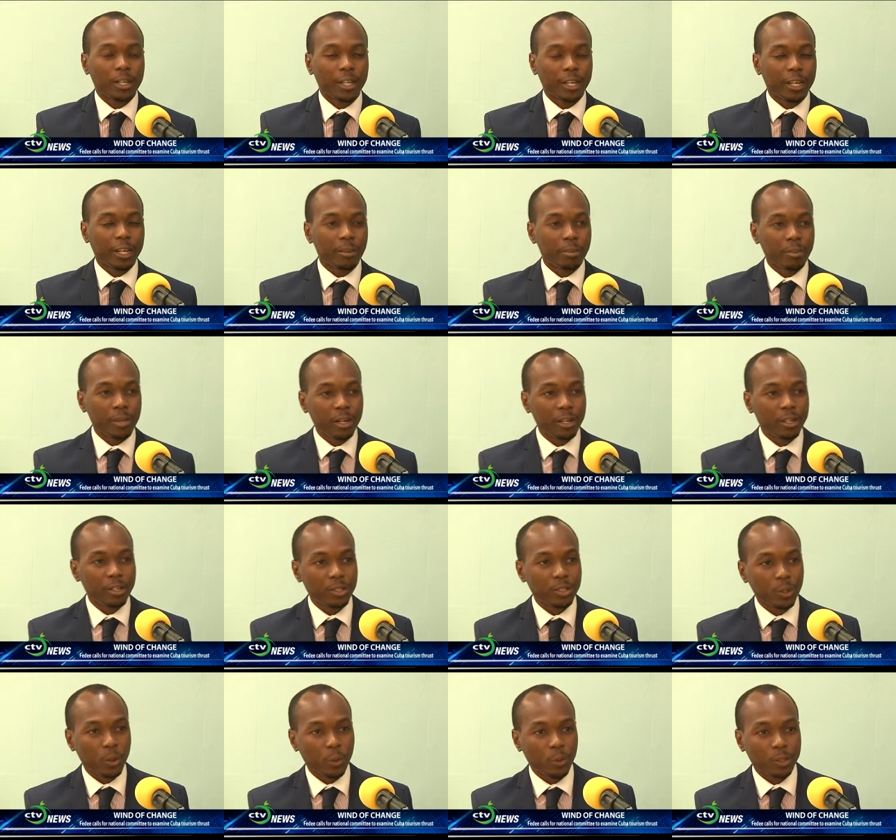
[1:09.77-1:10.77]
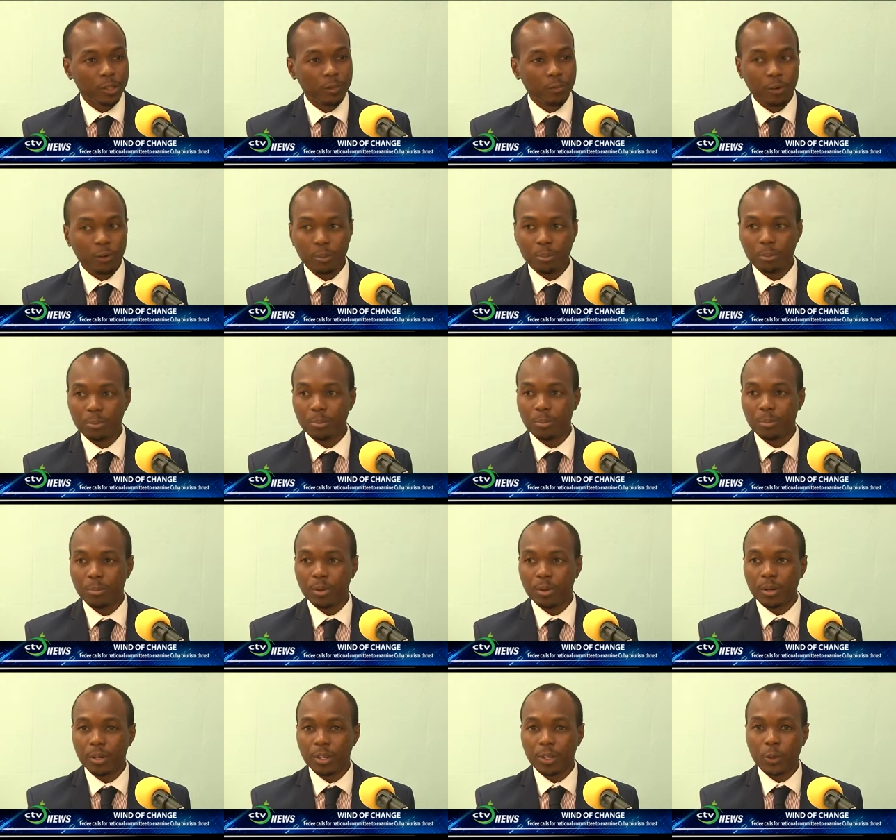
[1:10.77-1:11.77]
They get a million tourists from
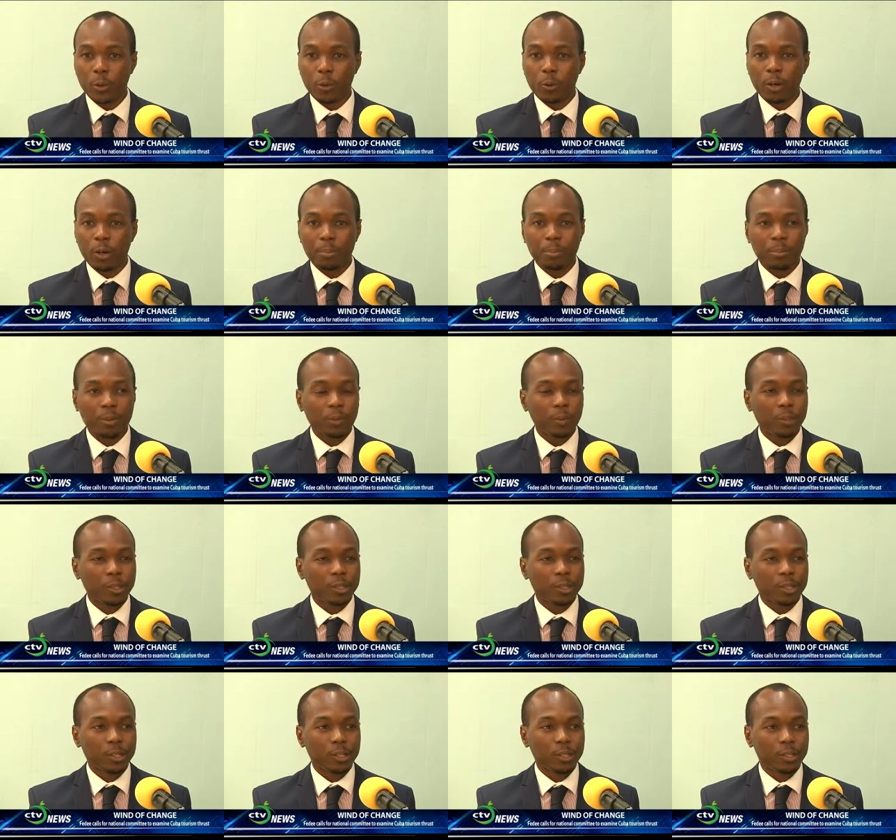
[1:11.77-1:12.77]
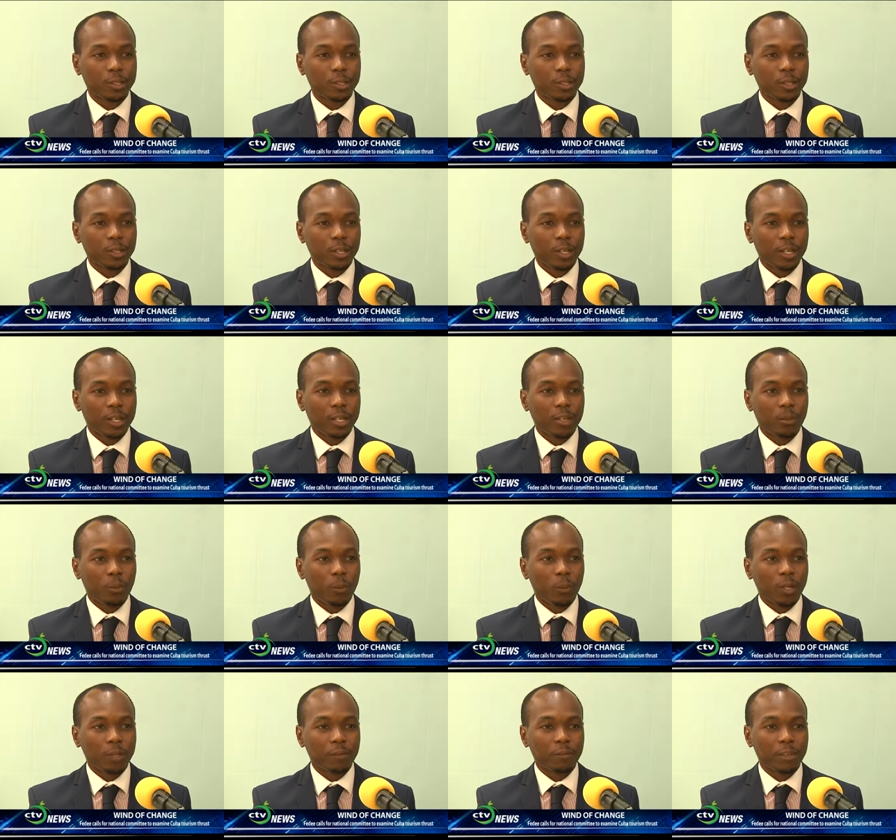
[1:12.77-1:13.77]
Europe, which is
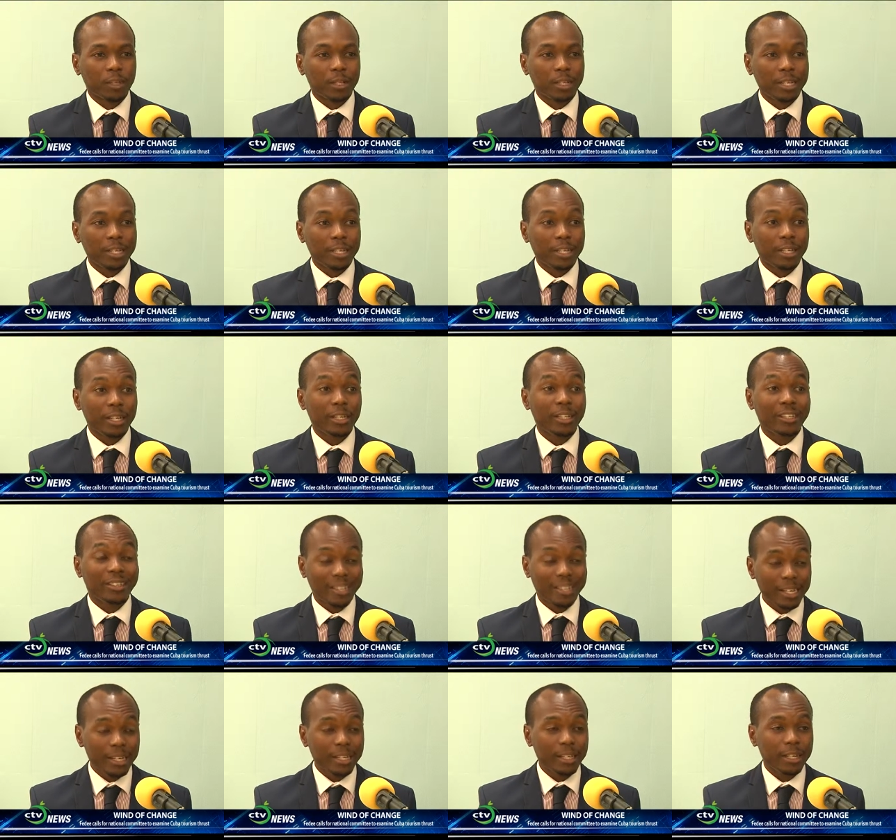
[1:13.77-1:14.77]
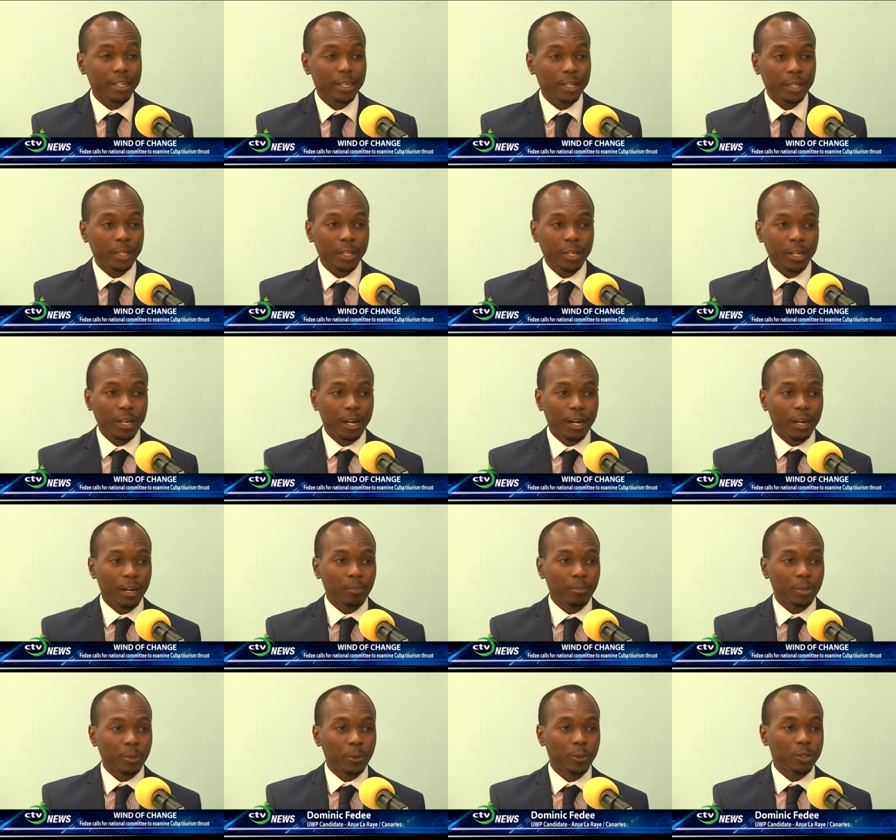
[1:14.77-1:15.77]
one of the leading, the leading
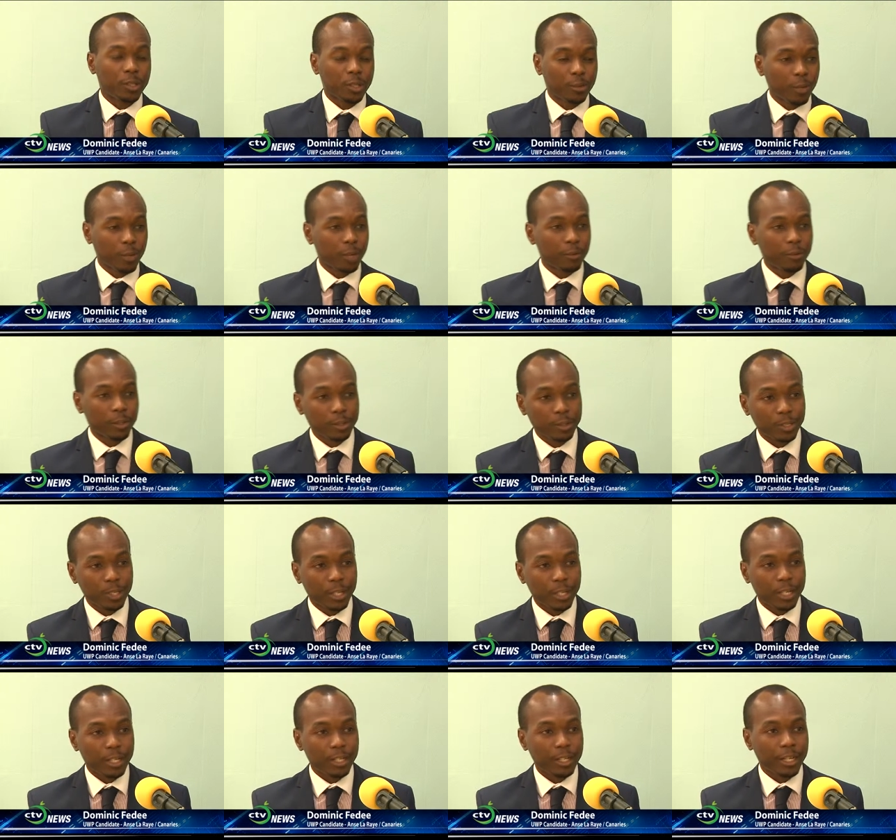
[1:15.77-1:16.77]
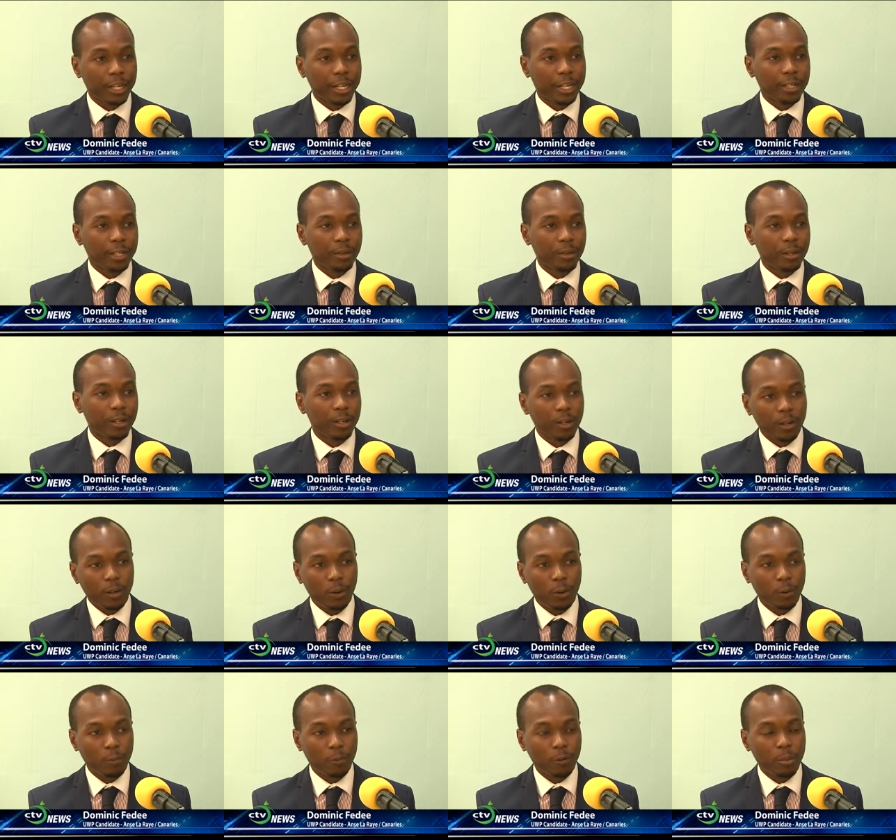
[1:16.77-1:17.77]
um, tourist arrivals. They get
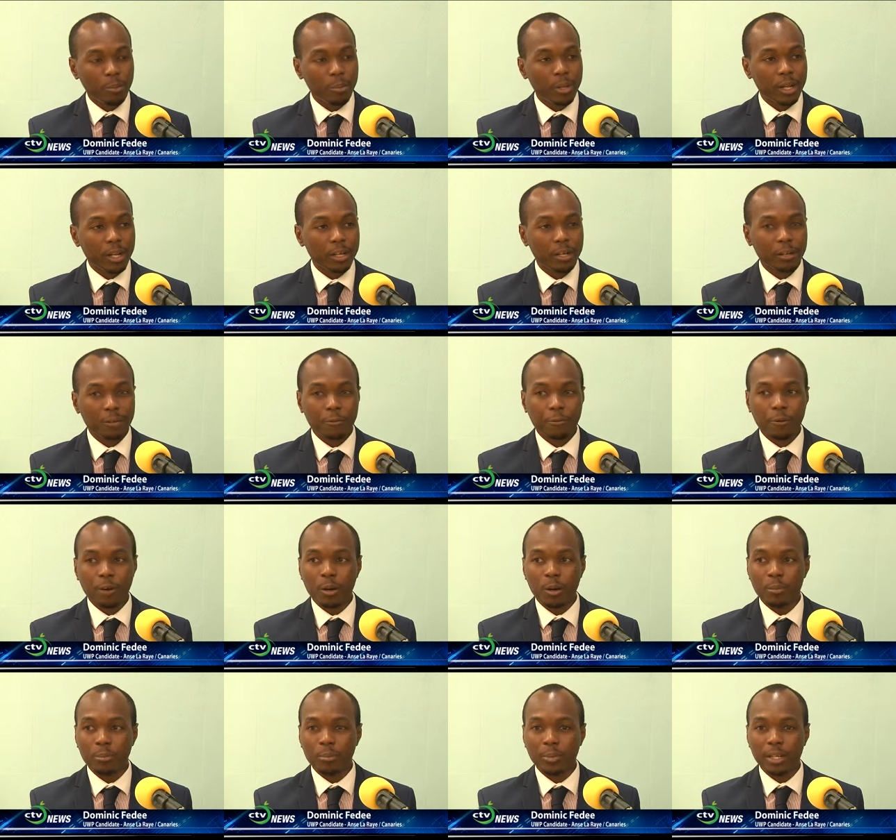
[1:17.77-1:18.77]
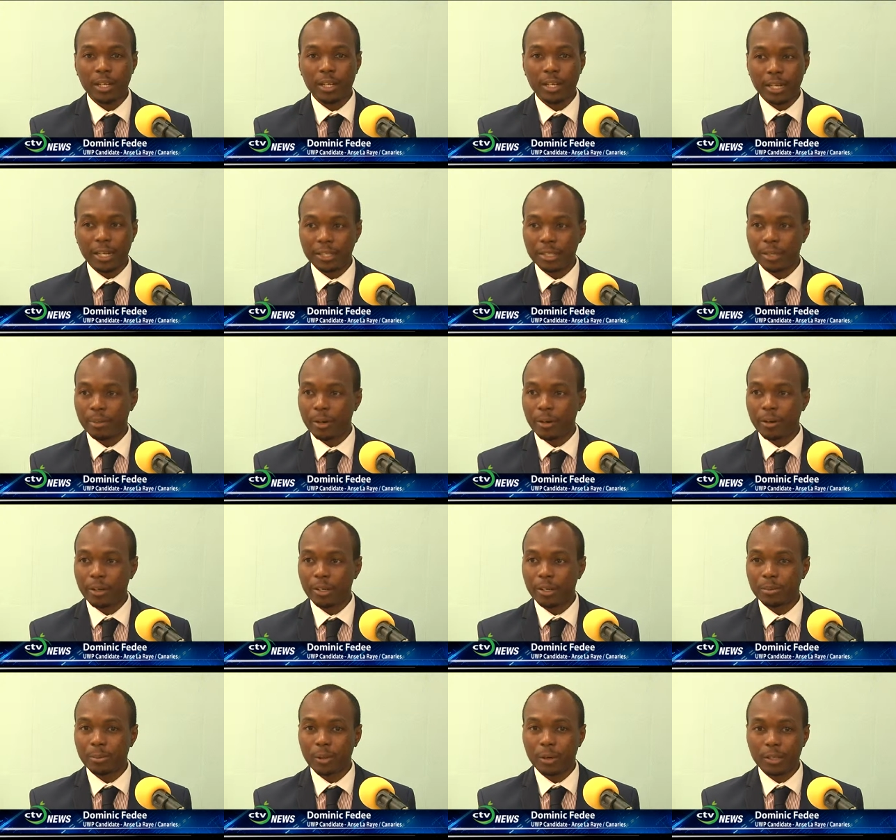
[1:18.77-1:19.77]
over a million from the Latin
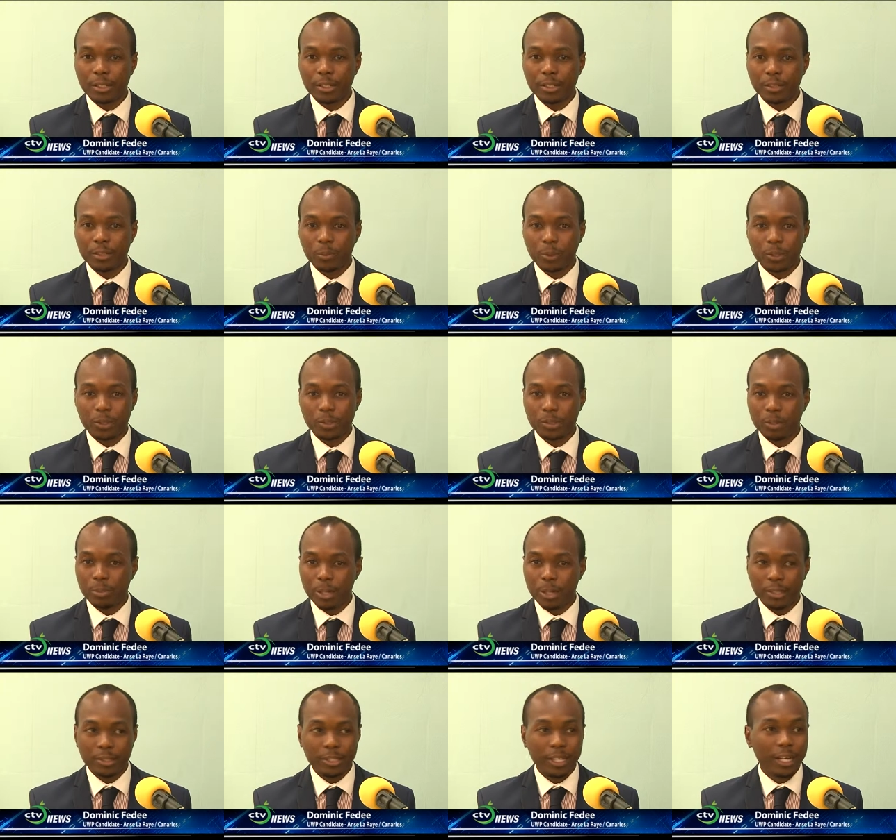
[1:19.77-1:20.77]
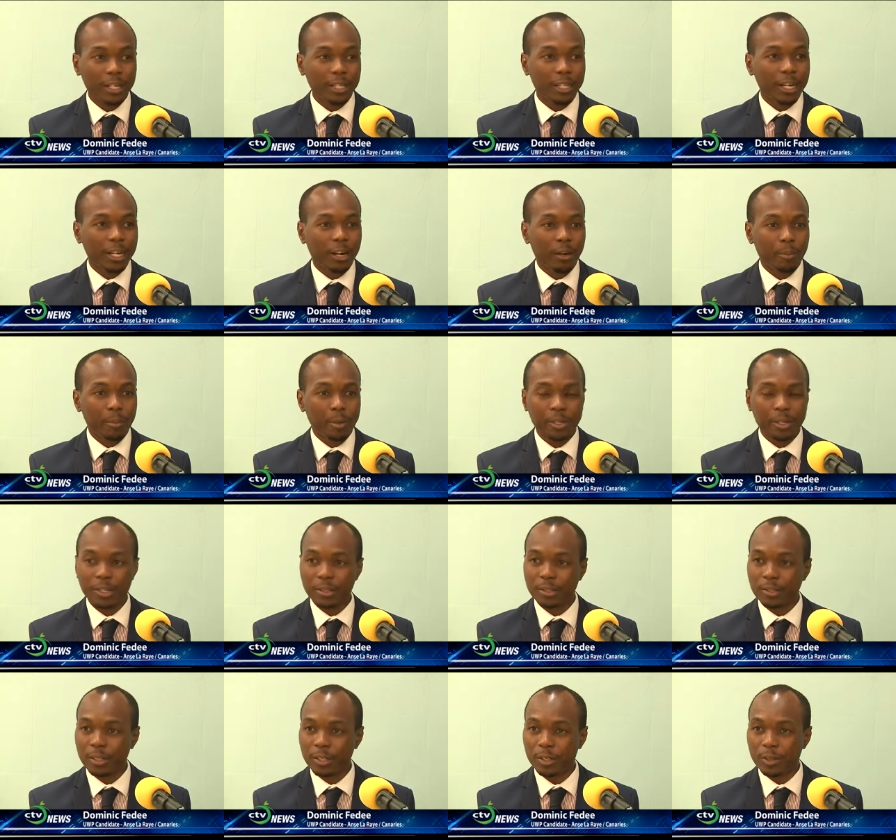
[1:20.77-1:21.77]
American market, which is the best any Caribbean
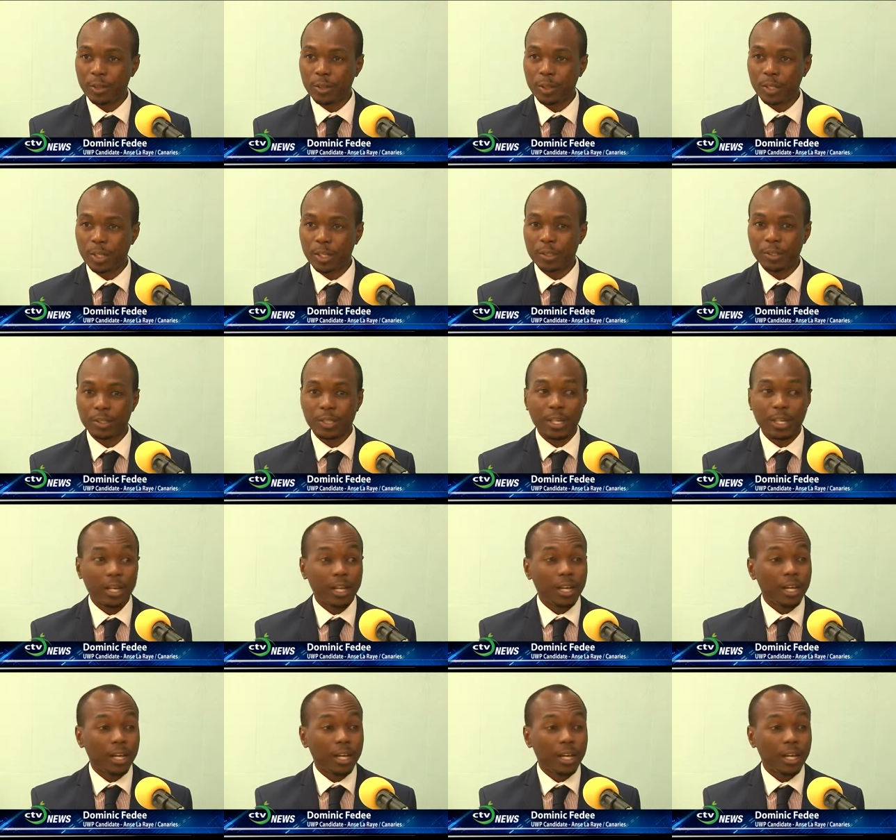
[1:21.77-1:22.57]
destination does.